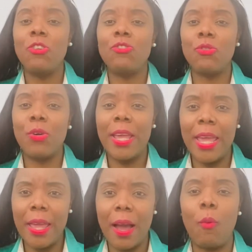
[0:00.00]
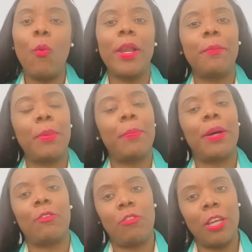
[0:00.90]
to hear what people
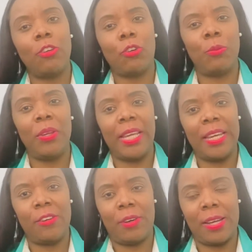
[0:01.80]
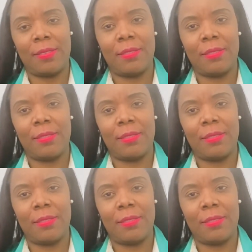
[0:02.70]
are trying to communicate to us.